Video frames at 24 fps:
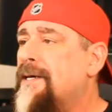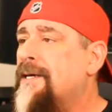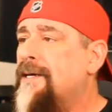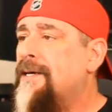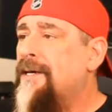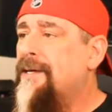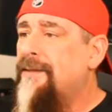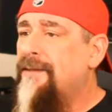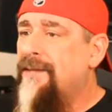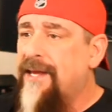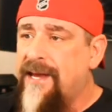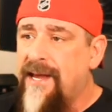
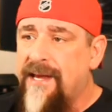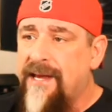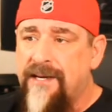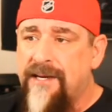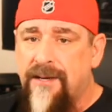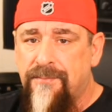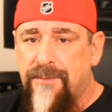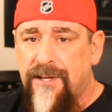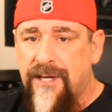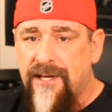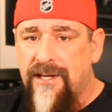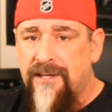They end
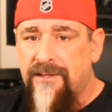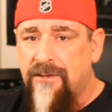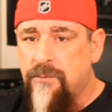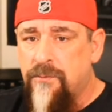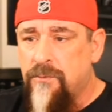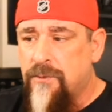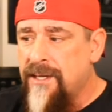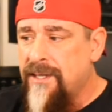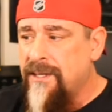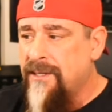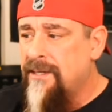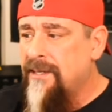up getting the
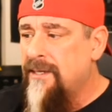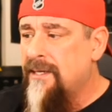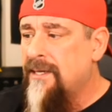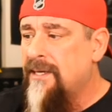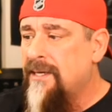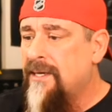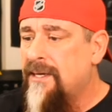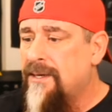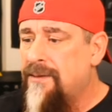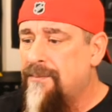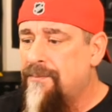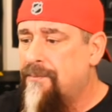win.
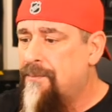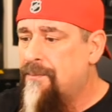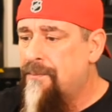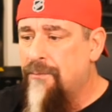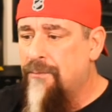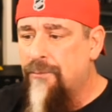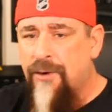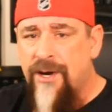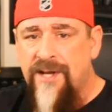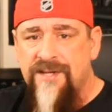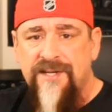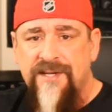
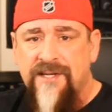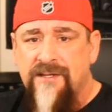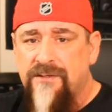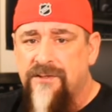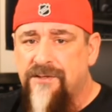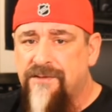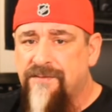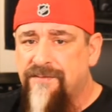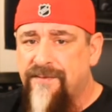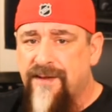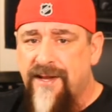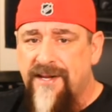Mrazek
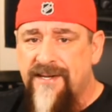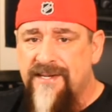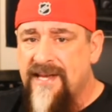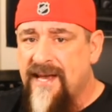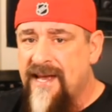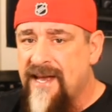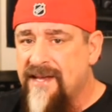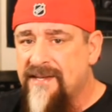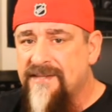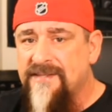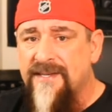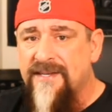looked
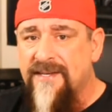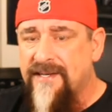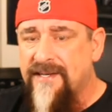fantastic.